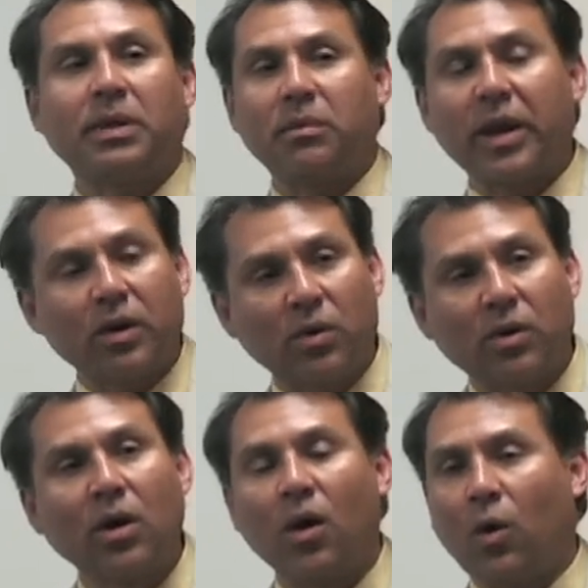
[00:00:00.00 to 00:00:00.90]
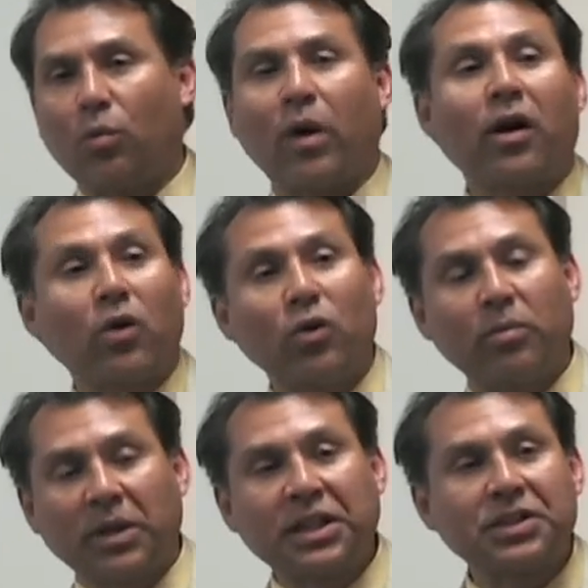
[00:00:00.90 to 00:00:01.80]
make payroll or borrow
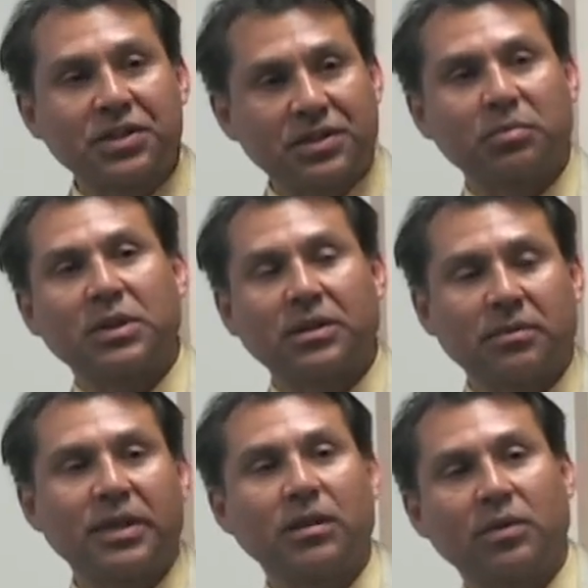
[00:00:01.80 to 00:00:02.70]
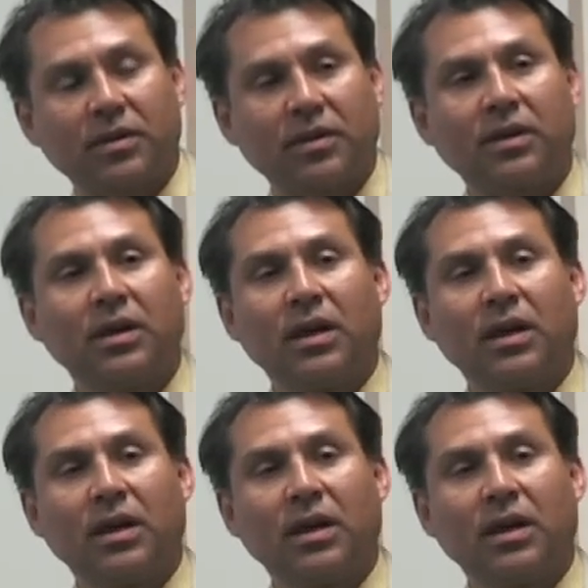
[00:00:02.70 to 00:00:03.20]
money just simply to be able to